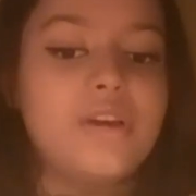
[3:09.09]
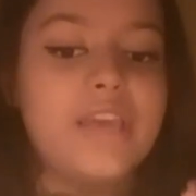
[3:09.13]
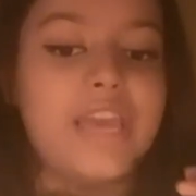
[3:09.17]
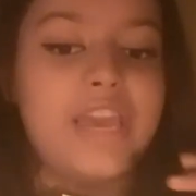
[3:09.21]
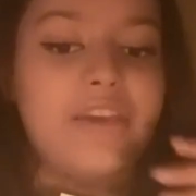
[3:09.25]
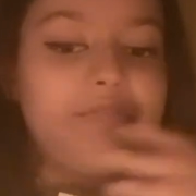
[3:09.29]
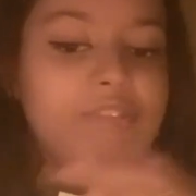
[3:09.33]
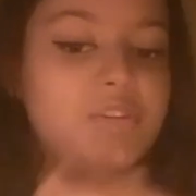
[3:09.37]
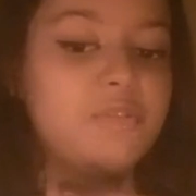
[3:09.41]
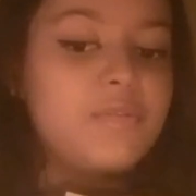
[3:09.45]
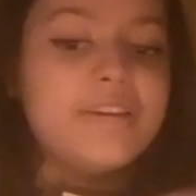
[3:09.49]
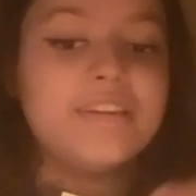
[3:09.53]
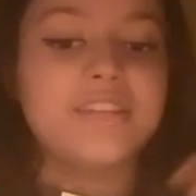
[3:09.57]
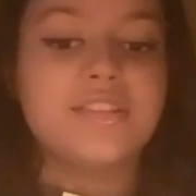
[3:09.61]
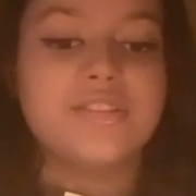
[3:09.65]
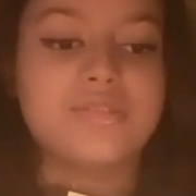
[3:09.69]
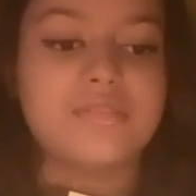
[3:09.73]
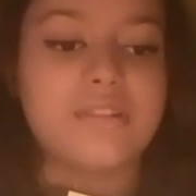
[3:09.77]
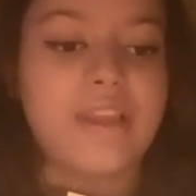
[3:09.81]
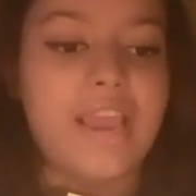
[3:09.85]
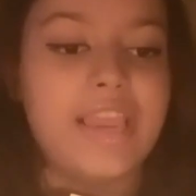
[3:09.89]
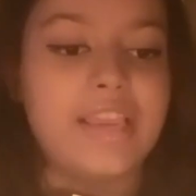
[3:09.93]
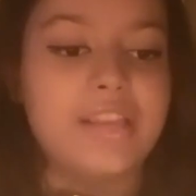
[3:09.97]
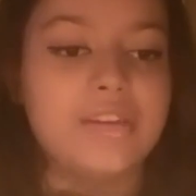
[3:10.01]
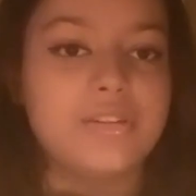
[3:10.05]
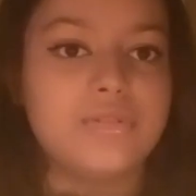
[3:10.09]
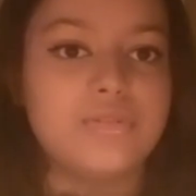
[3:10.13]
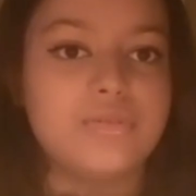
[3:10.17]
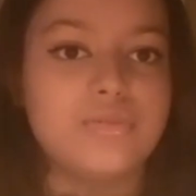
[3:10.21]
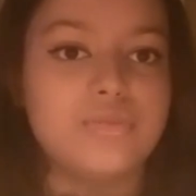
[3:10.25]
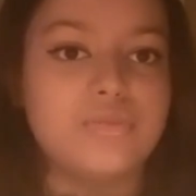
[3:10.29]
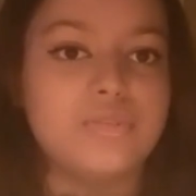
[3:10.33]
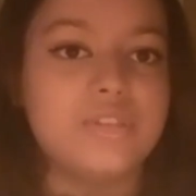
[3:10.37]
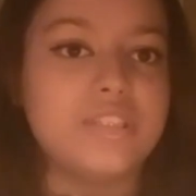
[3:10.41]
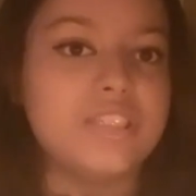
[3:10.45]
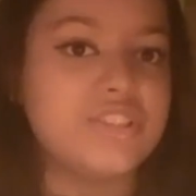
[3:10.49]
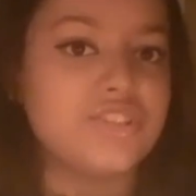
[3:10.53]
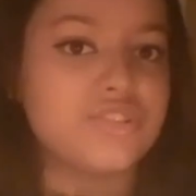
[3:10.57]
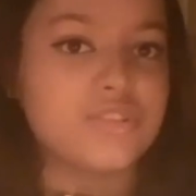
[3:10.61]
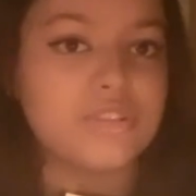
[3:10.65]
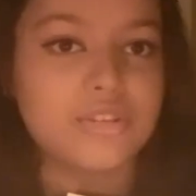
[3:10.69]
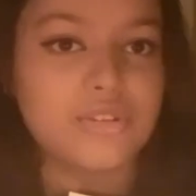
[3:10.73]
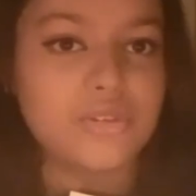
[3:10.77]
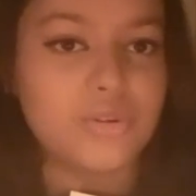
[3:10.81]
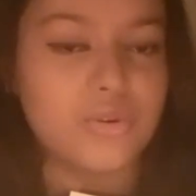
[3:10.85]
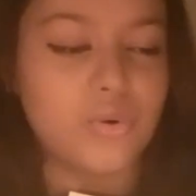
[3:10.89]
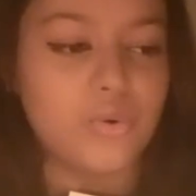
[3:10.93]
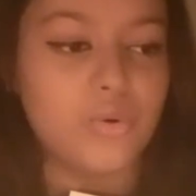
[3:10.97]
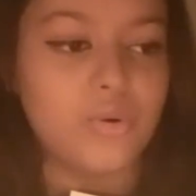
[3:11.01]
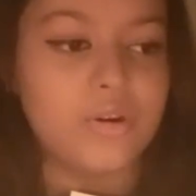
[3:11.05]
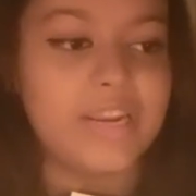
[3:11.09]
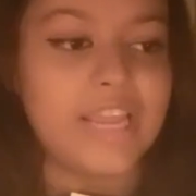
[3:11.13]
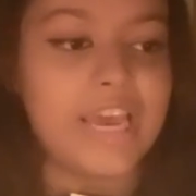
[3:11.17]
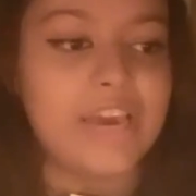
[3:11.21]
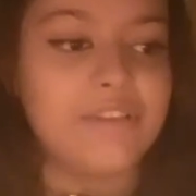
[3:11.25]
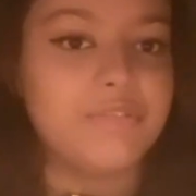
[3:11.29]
Everyone is trying to reach the throne,